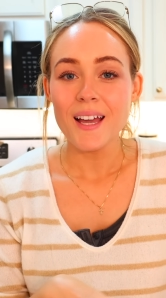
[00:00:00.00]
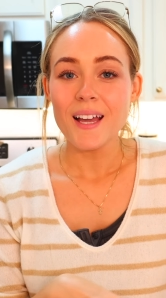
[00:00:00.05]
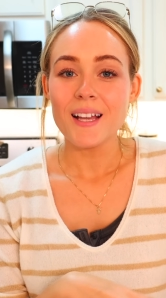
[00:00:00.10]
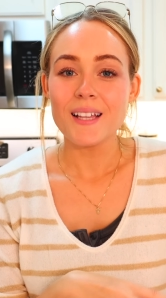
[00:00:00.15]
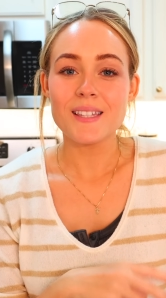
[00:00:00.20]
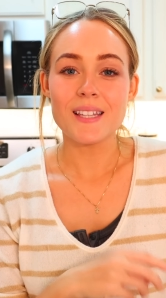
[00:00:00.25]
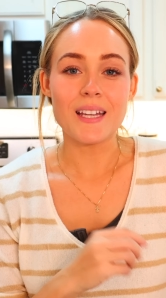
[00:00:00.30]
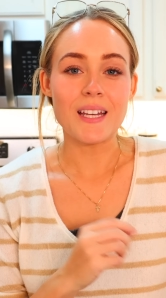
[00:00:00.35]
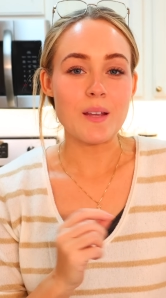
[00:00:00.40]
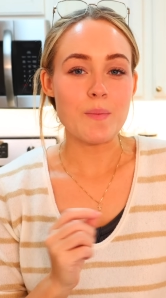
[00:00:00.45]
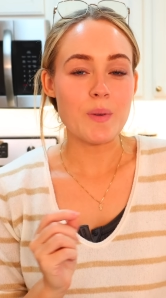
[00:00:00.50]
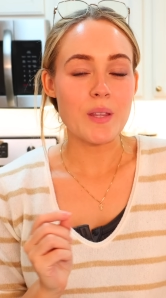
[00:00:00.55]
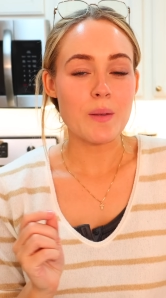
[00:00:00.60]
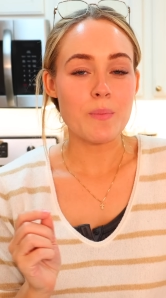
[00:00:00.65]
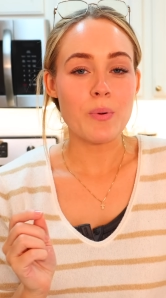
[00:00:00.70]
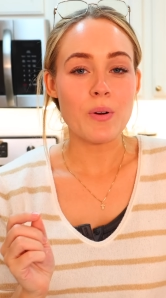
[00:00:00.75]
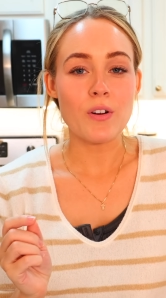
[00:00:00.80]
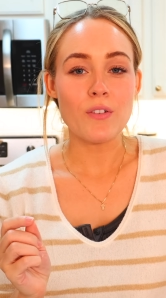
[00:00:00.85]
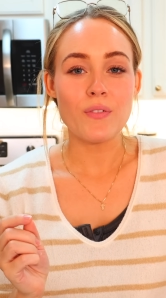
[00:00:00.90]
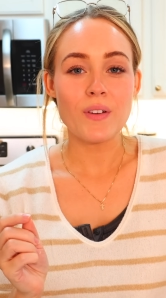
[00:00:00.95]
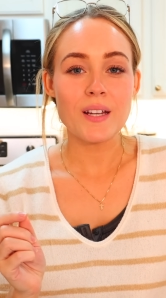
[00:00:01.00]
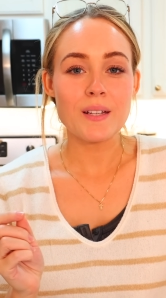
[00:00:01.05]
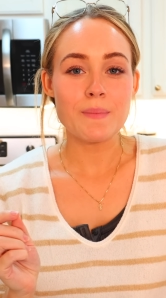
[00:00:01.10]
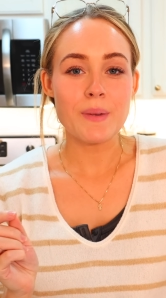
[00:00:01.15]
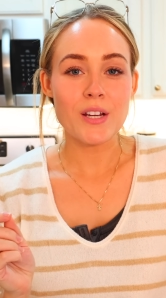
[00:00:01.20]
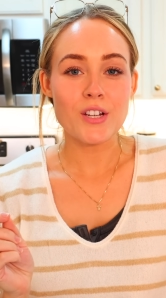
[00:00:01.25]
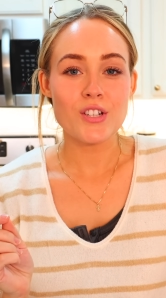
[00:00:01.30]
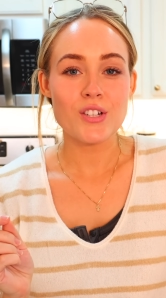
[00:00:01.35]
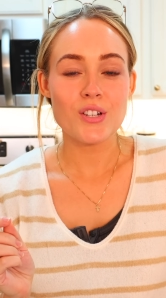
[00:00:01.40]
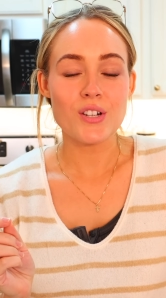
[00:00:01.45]
It's gonna be the perfect
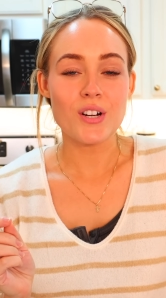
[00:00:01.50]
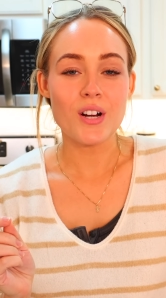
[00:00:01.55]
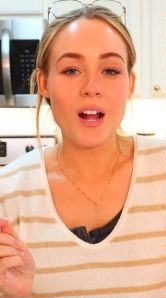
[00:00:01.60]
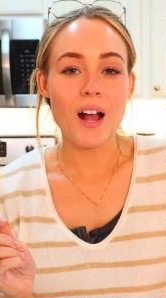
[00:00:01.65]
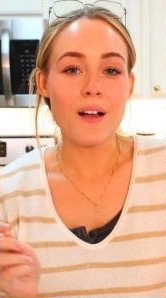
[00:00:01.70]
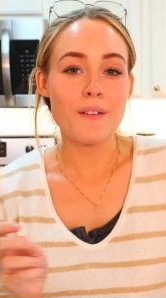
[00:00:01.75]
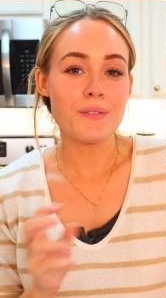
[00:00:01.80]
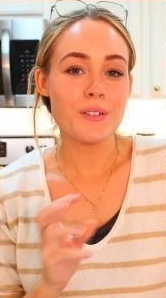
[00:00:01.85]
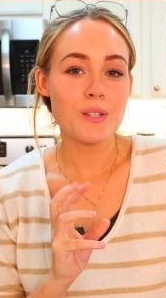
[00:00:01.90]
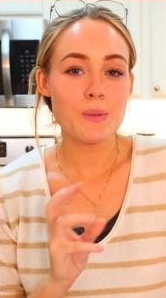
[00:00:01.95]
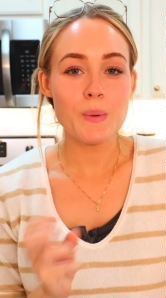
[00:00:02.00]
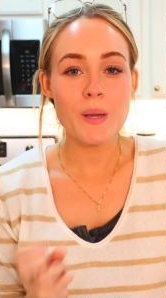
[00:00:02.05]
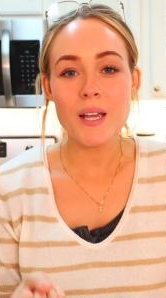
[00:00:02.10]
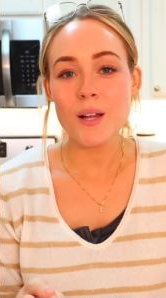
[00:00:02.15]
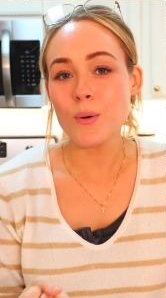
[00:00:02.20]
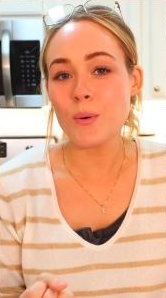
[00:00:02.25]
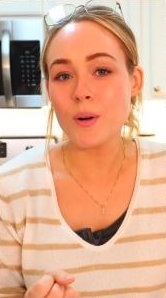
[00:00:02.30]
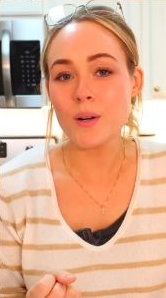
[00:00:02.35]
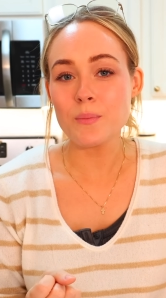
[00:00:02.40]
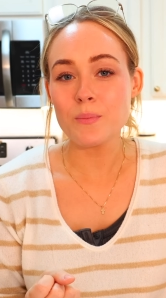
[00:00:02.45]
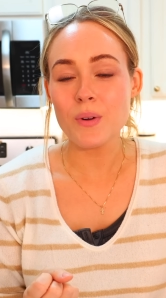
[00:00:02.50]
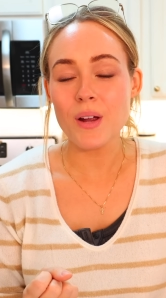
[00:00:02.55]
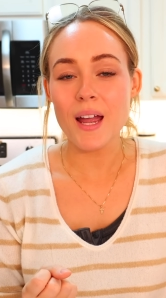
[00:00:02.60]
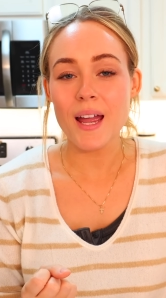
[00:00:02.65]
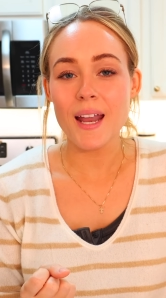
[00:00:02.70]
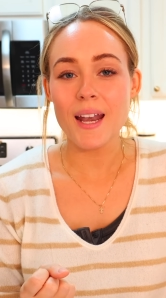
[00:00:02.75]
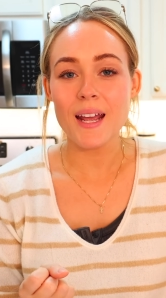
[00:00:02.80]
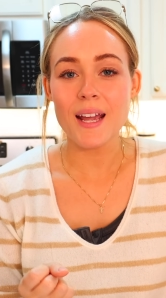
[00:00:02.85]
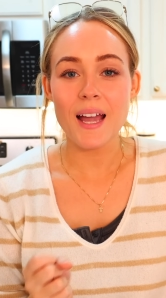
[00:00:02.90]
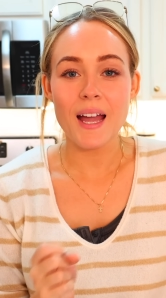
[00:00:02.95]
mixture of sweet
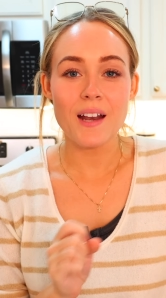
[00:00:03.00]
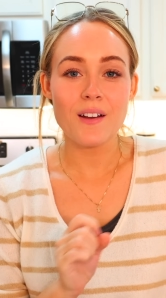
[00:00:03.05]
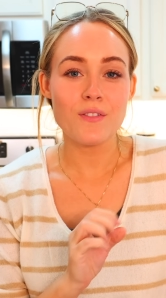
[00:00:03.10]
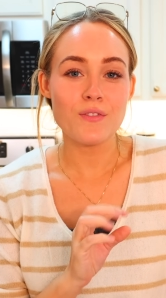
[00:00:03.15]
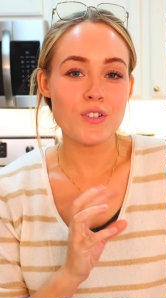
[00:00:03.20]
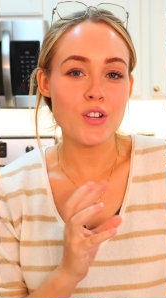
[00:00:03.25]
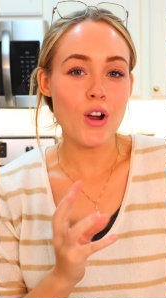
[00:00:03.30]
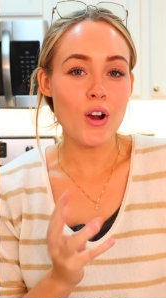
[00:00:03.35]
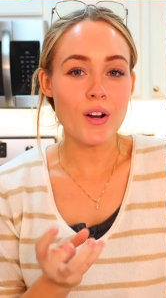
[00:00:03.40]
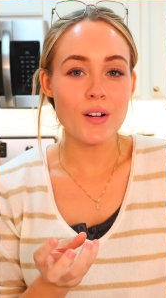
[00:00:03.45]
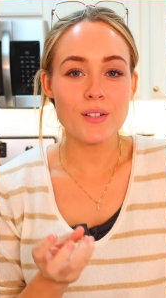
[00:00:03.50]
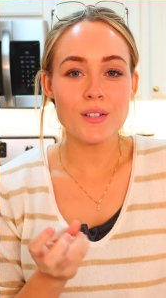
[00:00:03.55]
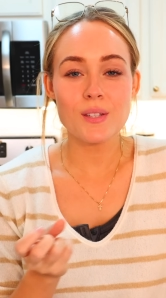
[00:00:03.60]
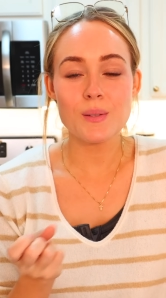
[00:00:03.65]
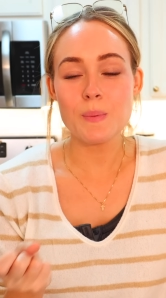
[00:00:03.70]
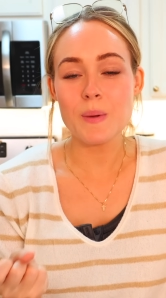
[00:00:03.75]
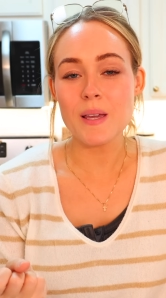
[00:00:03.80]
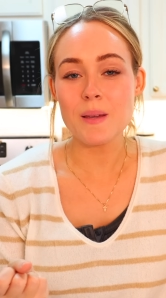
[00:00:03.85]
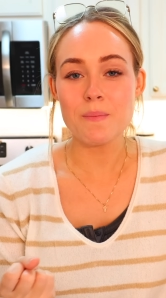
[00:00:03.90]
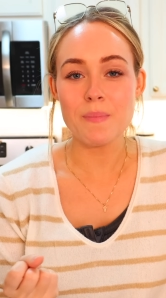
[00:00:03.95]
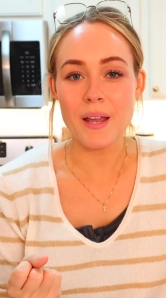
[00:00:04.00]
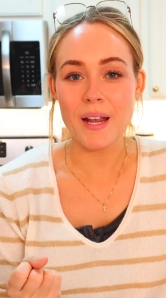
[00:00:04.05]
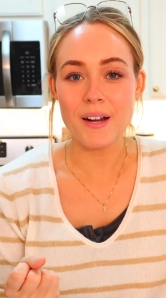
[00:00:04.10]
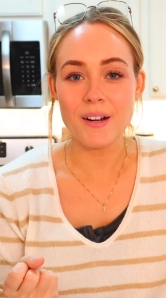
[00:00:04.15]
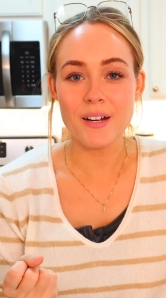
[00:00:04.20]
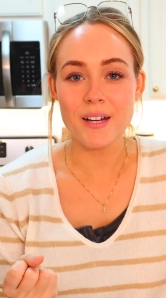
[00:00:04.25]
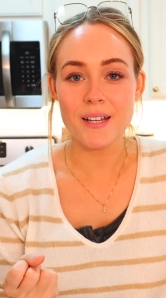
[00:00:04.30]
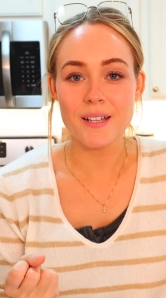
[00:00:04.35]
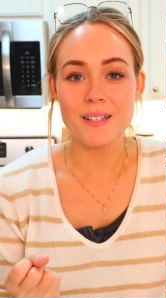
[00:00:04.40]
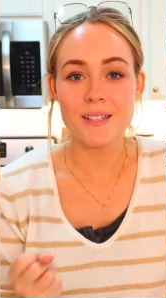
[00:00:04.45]
cornbread and kind of tart sweet
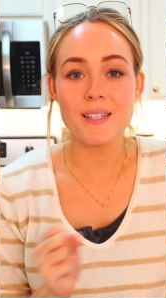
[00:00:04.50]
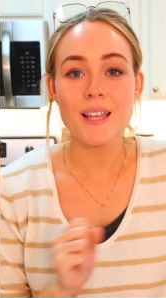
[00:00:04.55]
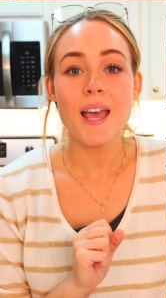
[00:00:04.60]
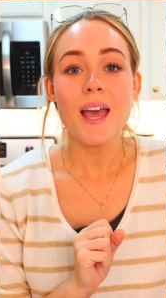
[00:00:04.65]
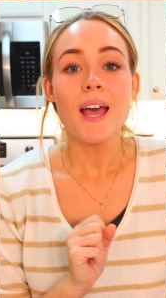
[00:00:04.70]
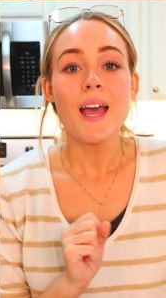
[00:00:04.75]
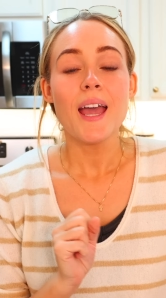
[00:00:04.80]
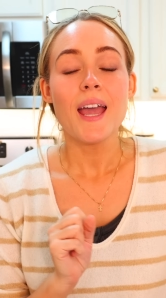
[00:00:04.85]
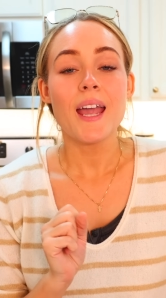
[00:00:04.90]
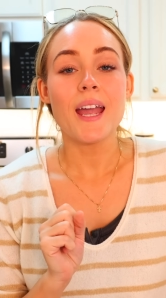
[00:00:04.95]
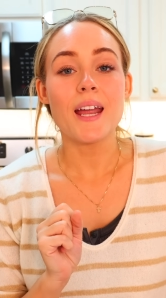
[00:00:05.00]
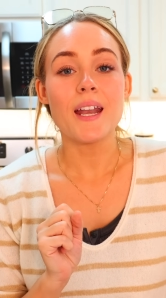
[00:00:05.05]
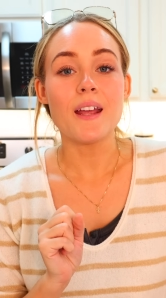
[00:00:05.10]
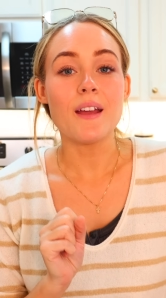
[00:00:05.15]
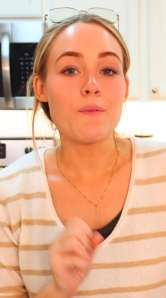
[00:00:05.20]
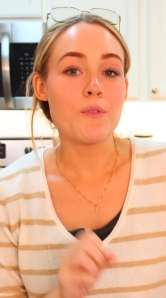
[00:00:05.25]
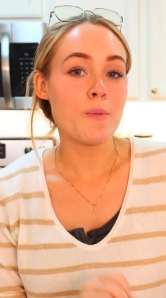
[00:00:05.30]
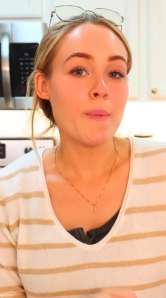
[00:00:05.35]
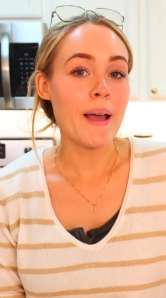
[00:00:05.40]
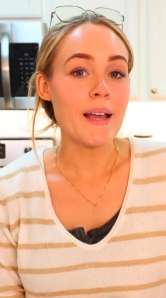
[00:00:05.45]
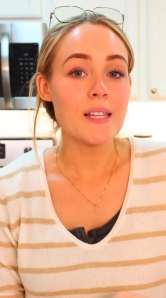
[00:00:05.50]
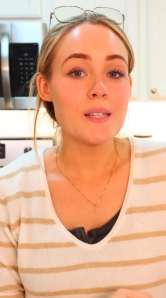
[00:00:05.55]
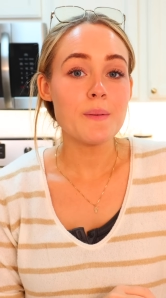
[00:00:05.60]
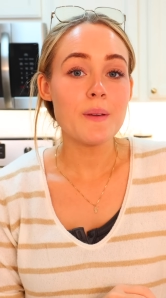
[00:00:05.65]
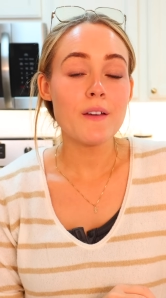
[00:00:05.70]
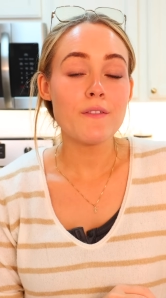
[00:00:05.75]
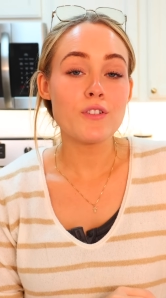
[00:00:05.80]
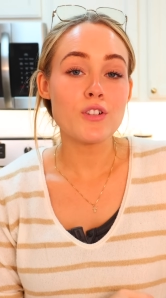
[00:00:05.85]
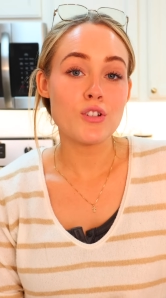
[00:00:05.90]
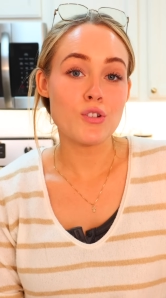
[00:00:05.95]
berries, and it reminds me
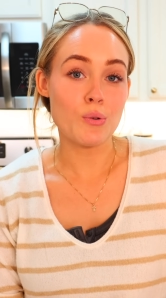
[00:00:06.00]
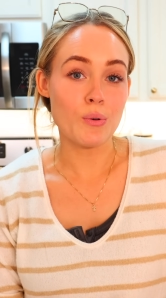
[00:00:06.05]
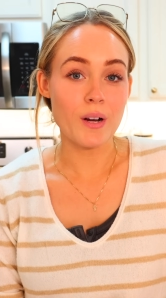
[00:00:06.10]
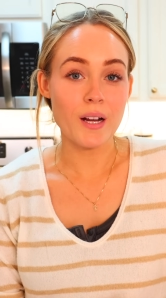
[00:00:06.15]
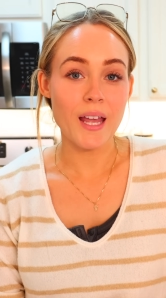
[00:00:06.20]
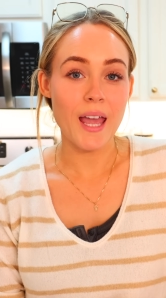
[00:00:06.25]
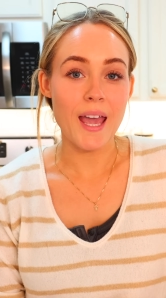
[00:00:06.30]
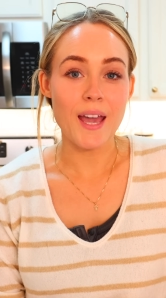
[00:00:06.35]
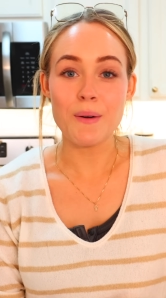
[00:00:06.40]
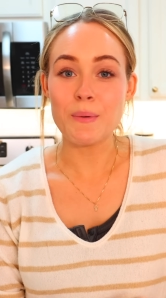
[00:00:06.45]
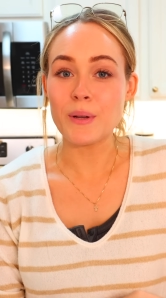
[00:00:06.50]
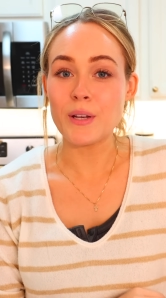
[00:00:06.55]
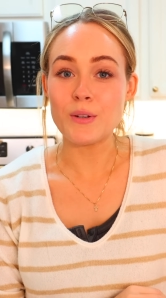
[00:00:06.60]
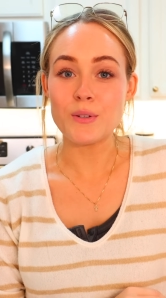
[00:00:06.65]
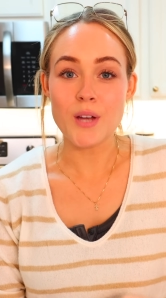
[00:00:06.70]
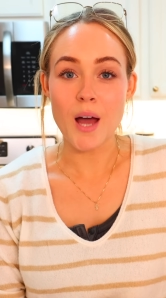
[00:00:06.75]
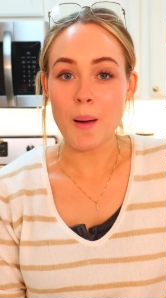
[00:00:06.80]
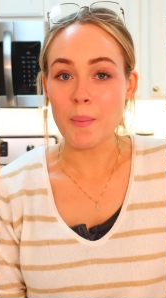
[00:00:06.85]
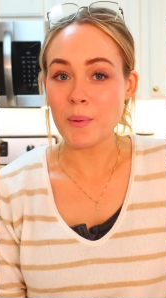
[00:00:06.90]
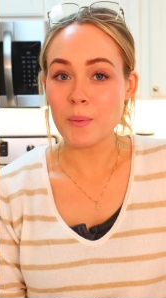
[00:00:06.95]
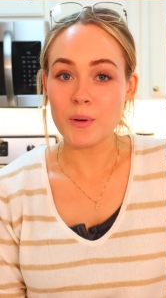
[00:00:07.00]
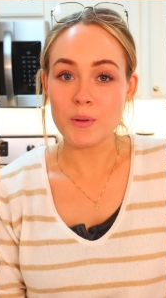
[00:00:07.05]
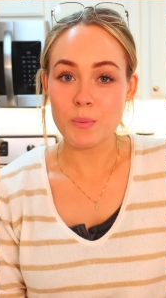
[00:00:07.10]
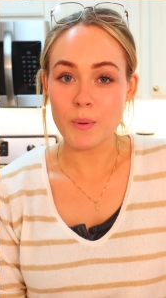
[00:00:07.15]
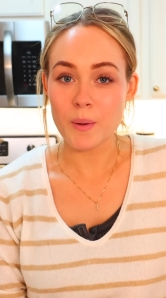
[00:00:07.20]
of a shortcake when you top it with